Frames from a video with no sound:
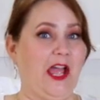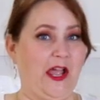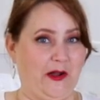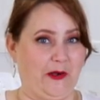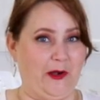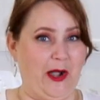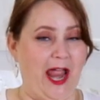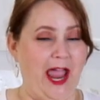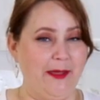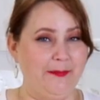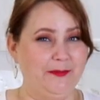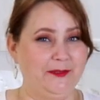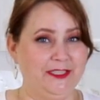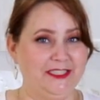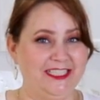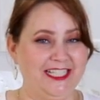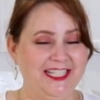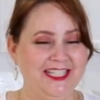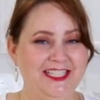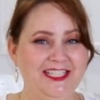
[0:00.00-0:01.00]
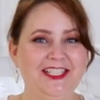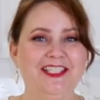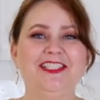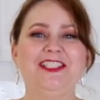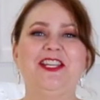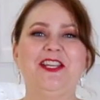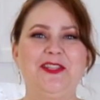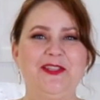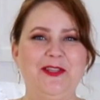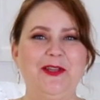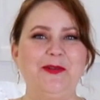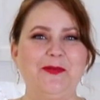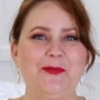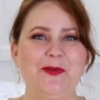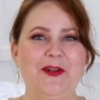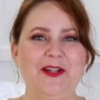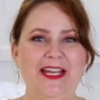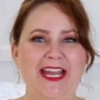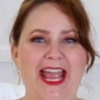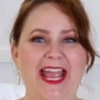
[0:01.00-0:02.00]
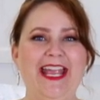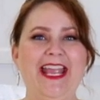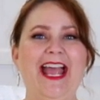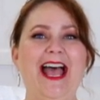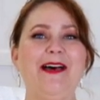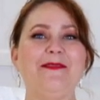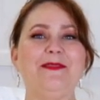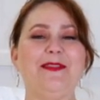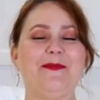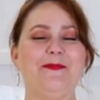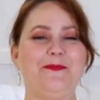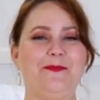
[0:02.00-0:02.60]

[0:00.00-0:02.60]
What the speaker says: or hypertension, don't worry, I have the